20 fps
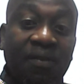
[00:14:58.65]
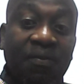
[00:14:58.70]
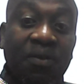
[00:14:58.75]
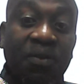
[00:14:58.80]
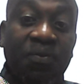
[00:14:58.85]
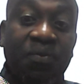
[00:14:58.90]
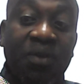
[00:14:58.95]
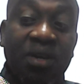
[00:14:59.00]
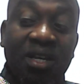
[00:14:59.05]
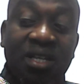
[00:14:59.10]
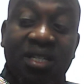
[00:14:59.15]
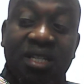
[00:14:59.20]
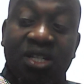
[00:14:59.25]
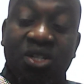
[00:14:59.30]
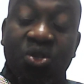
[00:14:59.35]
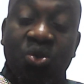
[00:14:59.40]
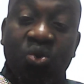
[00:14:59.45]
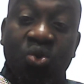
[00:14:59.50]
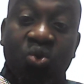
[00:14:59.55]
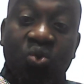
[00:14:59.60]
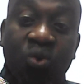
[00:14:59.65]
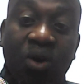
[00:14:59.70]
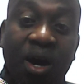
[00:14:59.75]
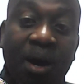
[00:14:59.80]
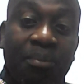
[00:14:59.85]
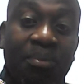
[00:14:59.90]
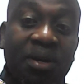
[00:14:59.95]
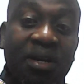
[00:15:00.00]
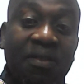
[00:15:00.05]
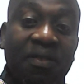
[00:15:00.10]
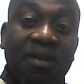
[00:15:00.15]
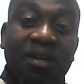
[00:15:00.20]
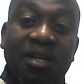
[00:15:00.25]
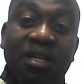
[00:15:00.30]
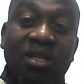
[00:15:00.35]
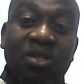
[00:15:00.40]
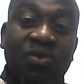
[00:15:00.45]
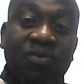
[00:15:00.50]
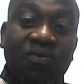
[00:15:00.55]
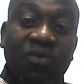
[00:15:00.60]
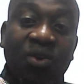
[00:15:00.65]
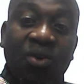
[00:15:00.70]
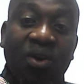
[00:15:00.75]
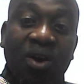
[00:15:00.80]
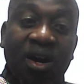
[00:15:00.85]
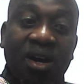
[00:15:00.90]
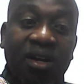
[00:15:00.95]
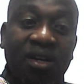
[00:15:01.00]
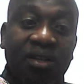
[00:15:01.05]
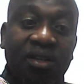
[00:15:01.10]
the things that used to happen in the days of Noah,